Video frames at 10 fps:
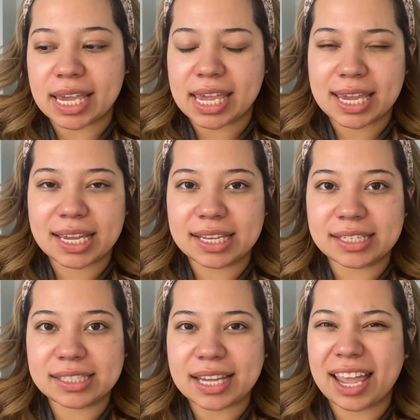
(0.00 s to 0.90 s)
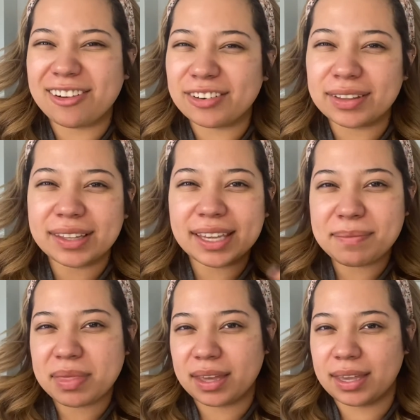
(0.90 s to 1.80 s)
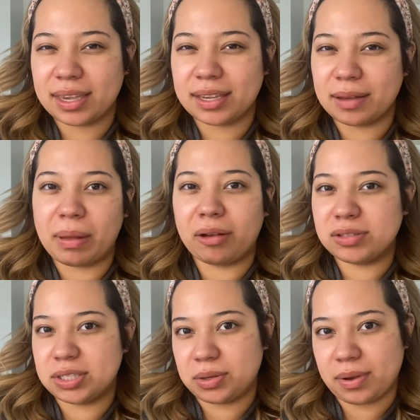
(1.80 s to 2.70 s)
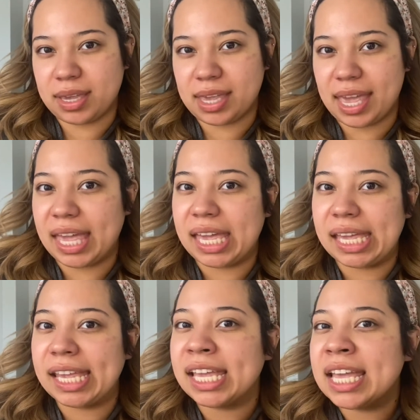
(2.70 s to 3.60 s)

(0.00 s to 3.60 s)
and I really am thinking about doing a